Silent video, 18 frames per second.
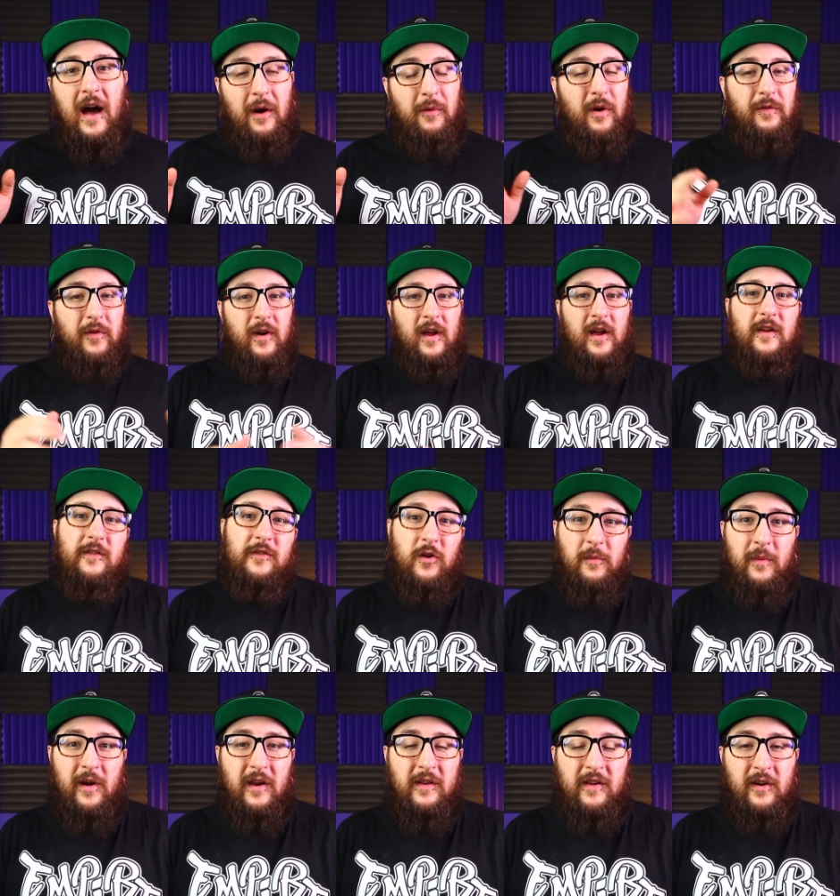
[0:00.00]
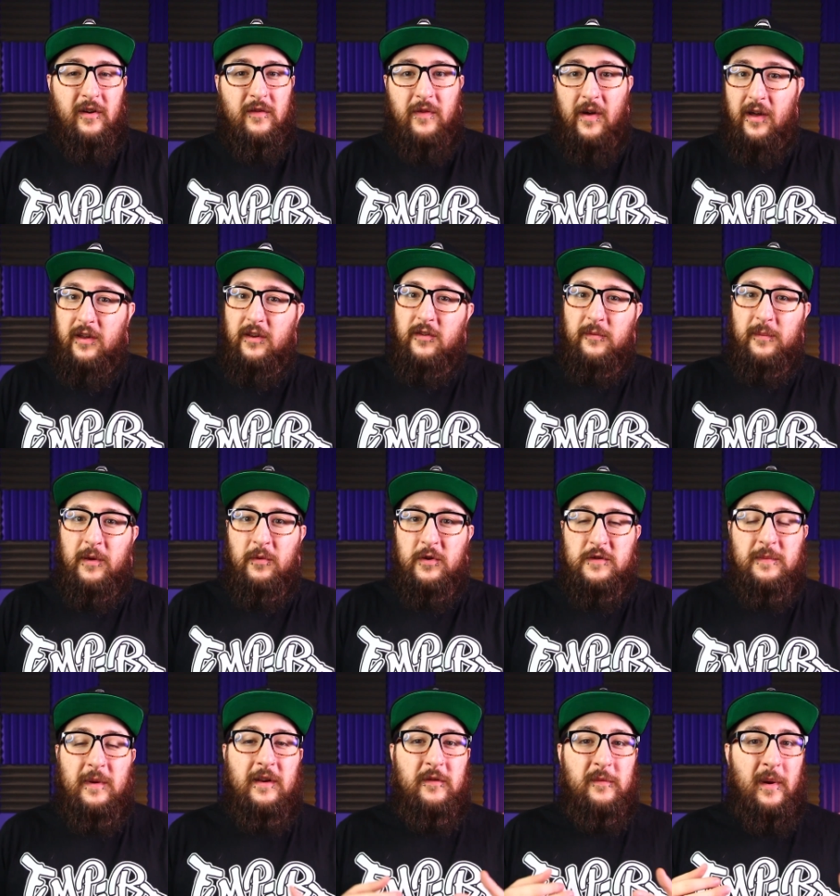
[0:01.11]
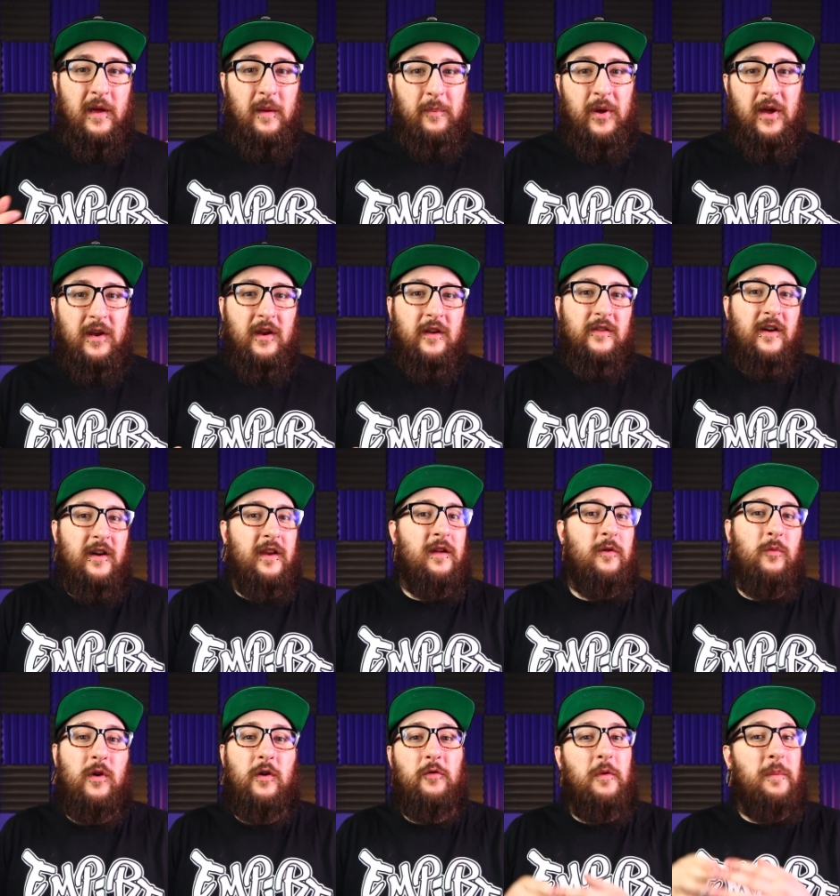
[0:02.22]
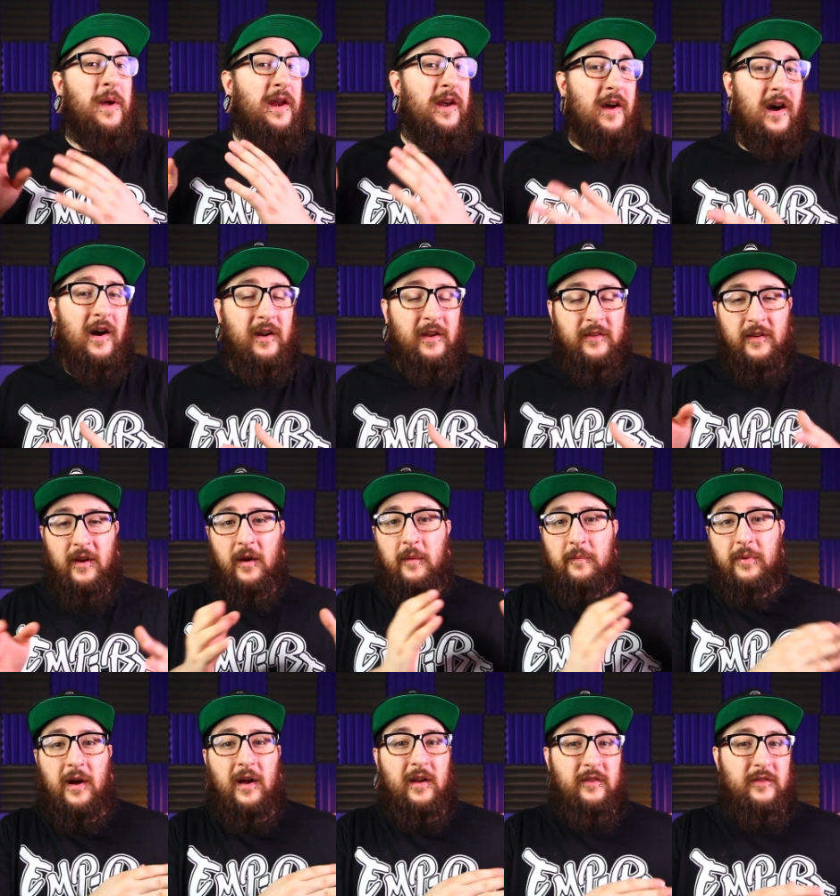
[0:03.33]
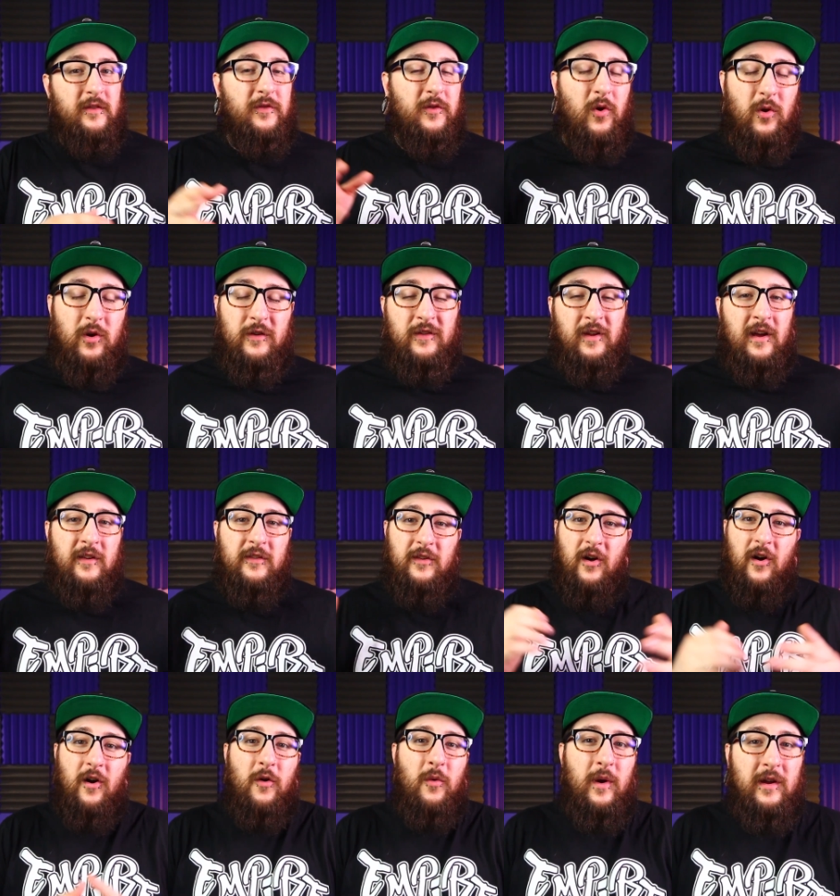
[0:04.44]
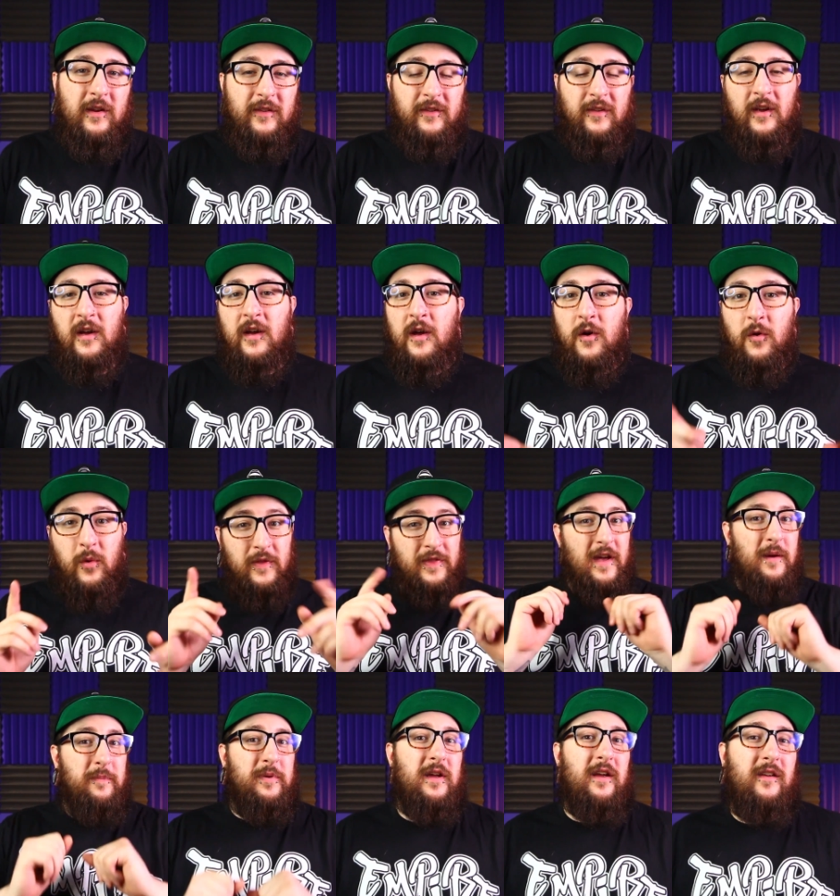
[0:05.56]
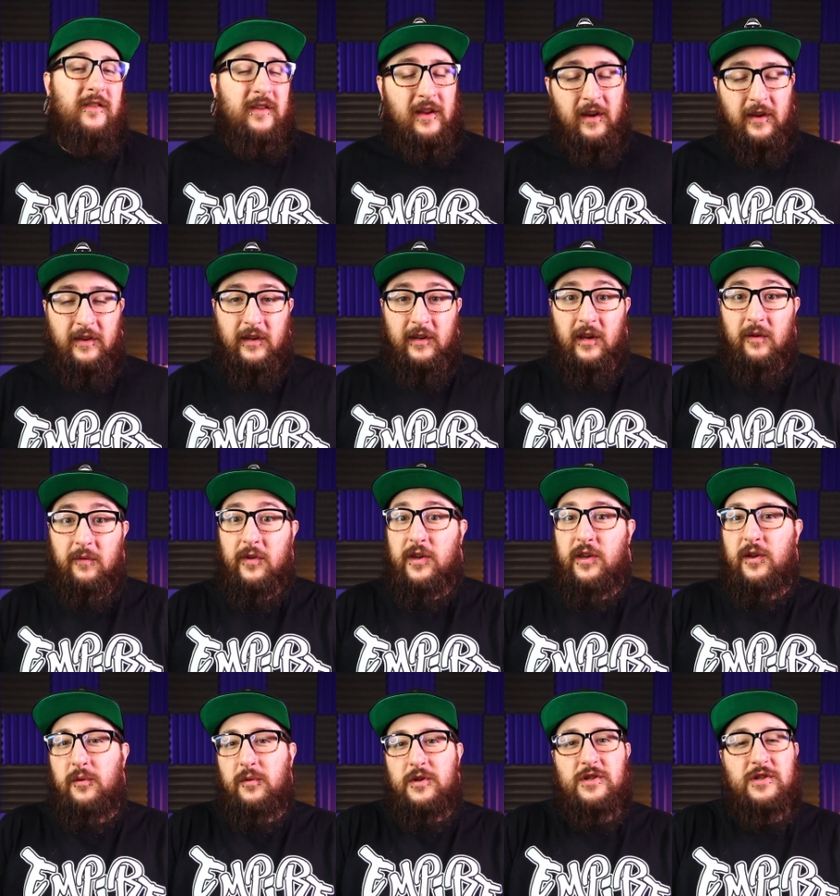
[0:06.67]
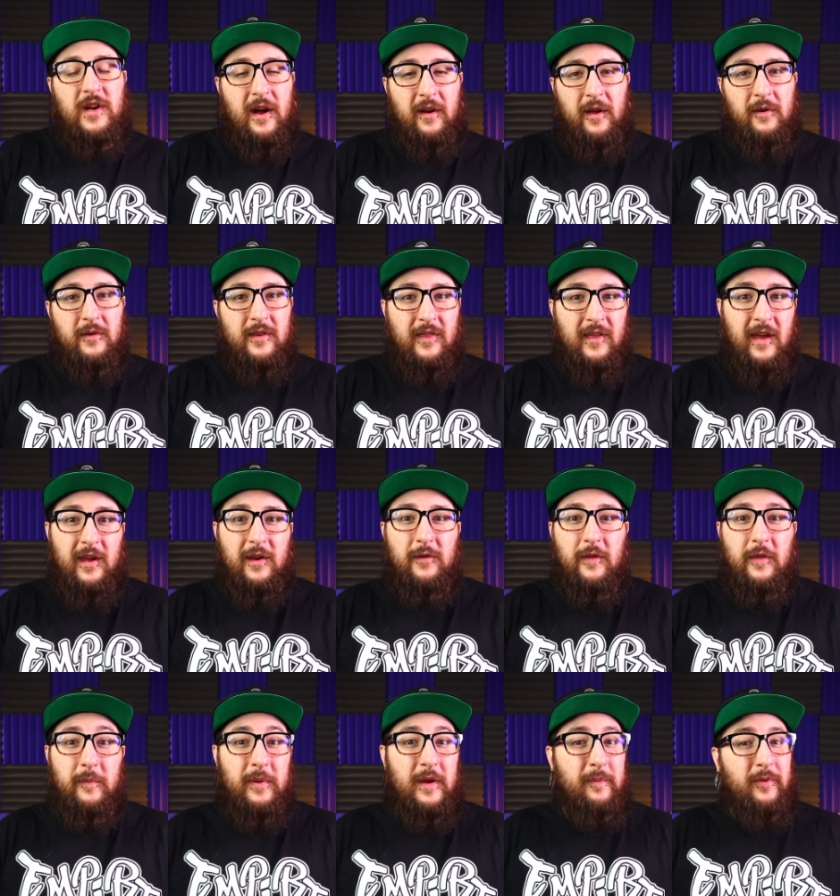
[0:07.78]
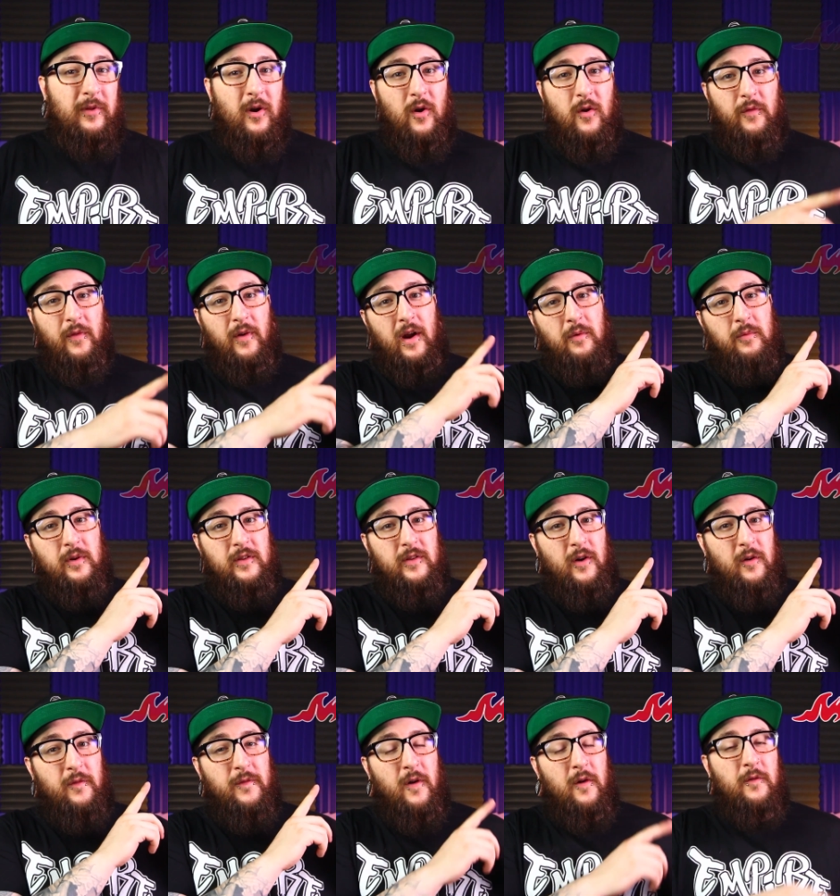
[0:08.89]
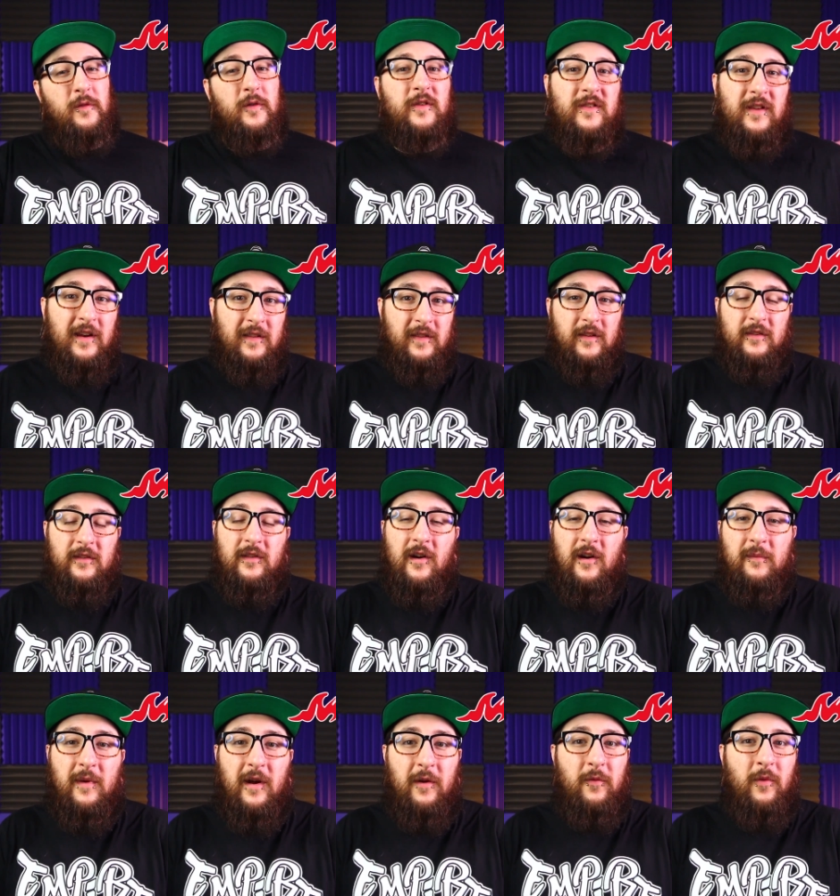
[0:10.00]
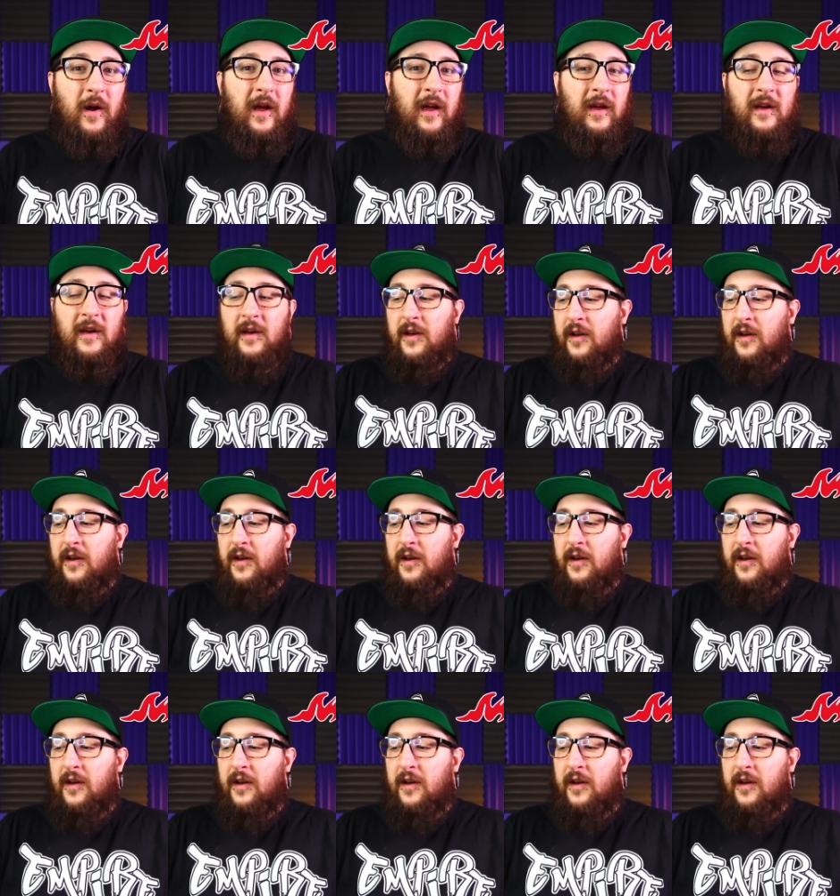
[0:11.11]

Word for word: However, it has no monetary value to me, which means my opinions on it will remain honest and unbiased of course, as always. With that being said, I'd like to give a huge shout out and thank you to the people over at Wotofo for sending this along my way.